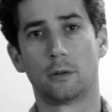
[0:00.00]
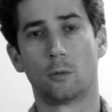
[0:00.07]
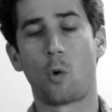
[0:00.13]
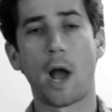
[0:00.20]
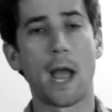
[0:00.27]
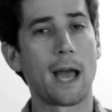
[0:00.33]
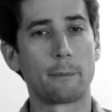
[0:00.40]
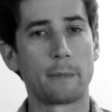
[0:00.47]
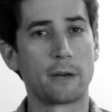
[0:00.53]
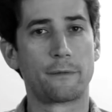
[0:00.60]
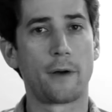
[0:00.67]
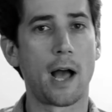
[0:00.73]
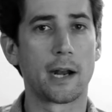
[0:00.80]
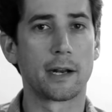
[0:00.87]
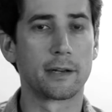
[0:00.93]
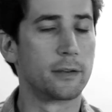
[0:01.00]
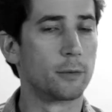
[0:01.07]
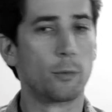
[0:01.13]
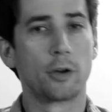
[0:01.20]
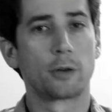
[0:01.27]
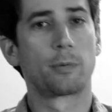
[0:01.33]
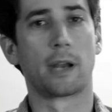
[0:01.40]
Why aren't men violent in the
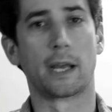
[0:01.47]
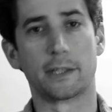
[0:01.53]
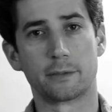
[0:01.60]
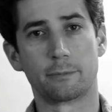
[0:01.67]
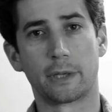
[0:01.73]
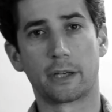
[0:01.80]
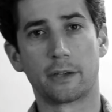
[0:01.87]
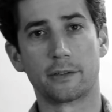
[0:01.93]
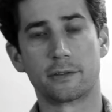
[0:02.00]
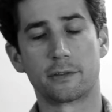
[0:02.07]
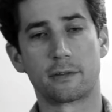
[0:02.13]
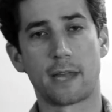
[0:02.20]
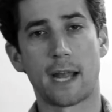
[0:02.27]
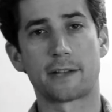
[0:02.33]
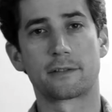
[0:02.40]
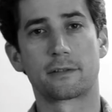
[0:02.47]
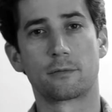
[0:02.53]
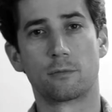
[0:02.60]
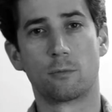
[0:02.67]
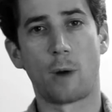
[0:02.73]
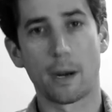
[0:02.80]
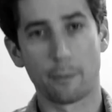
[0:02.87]
workplace? Because
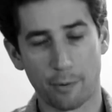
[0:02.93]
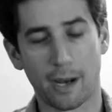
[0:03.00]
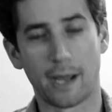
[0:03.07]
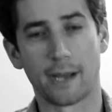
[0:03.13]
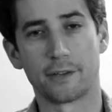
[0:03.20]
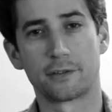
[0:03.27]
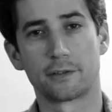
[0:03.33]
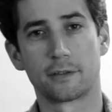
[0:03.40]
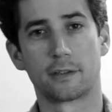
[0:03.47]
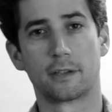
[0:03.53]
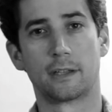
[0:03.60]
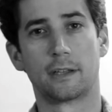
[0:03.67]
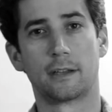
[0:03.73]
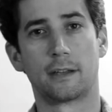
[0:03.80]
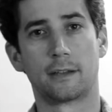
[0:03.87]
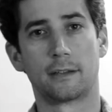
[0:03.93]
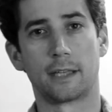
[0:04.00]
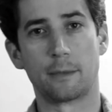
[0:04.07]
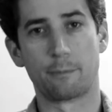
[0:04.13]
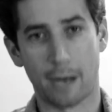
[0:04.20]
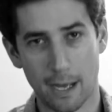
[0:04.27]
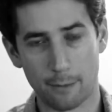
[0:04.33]
that's one place
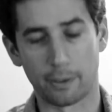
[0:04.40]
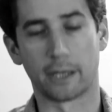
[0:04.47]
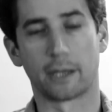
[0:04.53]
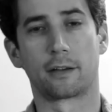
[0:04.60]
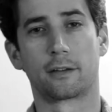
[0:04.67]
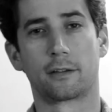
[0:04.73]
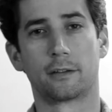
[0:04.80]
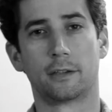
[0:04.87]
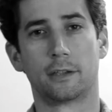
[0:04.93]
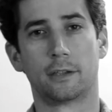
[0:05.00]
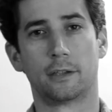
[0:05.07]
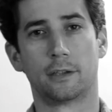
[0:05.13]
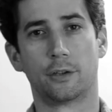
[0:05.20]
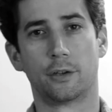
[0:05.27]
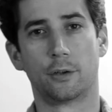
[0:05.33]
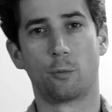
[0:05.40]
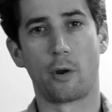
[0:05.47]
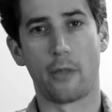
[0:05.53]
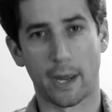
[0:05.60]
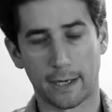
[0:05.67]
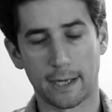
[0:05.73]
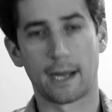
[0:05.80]
in public where
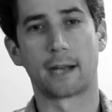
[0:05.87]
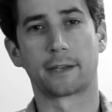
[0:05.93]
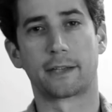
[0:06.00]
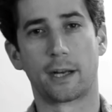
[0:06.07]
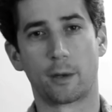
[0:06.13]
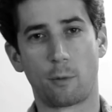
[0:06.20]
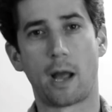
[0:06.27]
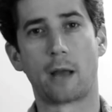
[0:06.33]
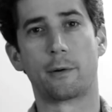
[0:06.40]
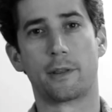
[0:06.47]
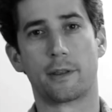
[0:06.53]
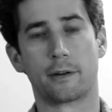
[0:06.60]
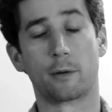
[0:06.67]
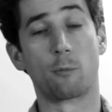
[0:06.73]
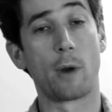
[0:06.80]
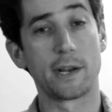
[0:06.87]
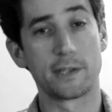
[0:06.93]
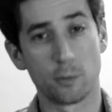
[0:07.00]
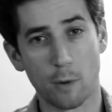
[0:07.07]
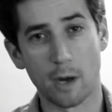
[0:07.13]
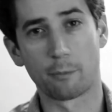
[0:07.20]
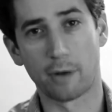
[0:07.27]
they can't get away with it. And where's
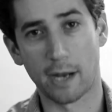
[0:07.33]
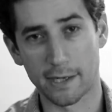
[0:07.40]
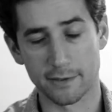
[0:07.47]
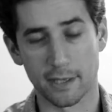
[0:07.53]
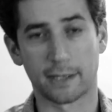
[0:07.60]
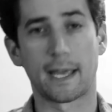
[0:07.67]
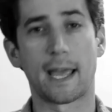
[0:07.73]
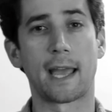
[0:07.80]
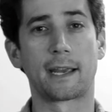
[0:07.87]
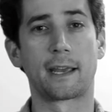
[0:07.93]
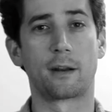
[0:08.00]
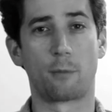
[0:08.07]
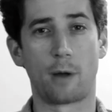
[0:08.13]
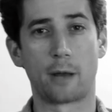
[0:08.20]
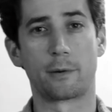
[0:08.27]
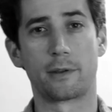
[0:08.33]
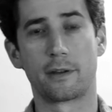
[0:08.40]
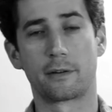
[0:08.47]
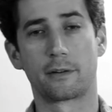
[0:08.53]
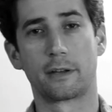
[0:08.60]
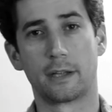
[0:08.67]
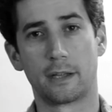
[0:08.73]
the one place they can get away with
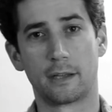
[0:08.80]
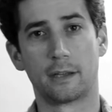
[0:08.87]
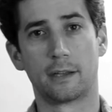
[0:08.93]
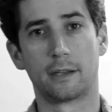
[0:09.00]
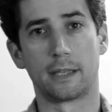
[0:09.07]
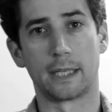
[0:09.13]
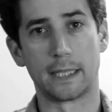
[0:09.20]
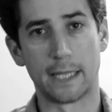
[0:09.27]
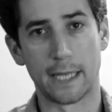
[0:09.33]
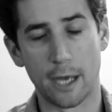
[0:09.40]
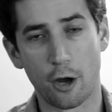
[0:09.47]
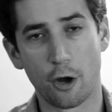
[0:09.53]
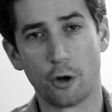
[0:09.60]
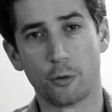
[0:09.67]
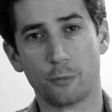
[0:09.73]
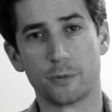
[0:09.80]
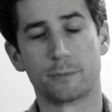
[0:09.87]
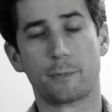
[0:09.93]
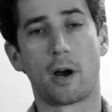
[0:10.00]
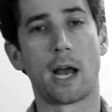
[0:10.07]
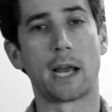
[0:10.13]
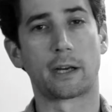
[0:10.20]
it? In their homes,
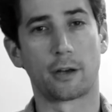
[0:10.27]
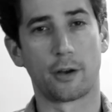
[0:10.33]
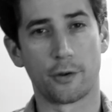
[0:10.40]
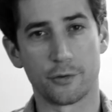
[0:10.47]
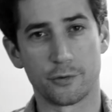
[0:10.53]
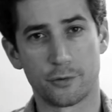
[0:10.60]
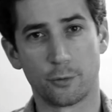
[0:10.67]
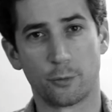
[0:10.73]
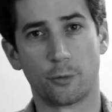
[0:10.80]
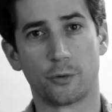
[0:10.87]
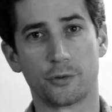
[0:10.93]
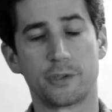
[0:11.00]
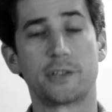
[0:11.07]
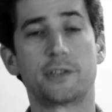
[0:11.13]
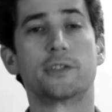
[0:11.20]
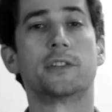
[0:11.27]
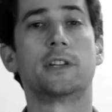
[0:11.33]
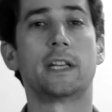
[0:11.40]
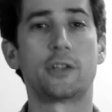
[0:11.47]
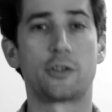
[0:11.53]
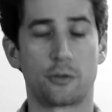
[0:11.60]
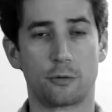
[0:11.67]
behind closed doors. This is an
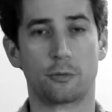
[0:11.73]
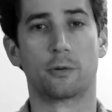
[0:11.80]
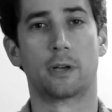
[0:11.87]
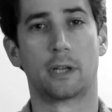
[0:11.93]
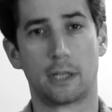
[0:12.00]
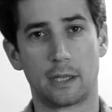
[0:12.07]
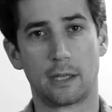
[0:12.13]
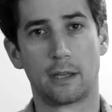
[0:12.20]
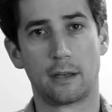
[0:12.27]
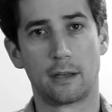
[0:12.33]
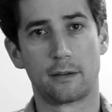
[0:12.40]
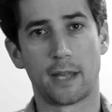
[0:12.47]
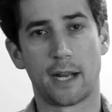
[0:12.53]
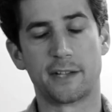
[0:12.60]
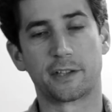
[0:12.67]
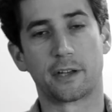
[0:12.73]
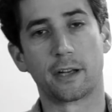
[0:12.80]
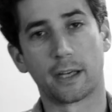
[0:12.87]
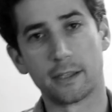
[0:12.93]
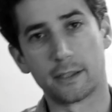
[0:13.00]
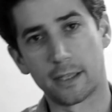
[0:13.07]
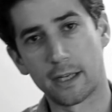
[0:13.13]
issue that is going
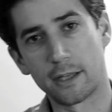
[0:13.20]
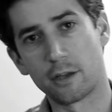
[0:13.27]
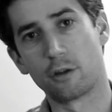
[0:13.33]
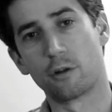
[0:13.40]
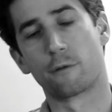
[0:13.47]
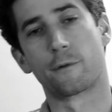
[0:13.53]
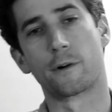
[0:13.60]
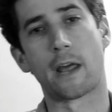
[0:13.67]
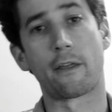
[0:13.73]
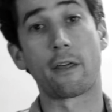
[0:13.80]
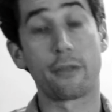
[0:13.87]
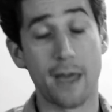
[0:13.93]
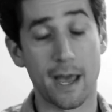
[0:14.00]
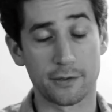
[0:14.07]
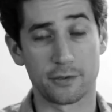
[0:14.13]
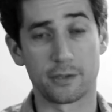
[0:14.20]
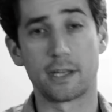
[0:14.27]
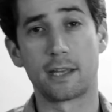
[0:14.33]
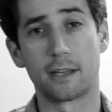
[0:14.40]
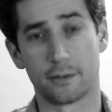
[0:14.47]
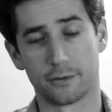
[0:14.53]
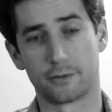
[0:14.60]
to continue for another thousand
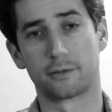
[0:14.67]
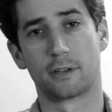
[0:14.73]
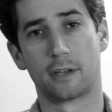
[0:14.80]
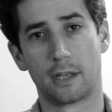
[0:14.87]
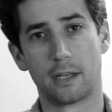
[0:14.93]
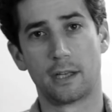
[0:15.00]
years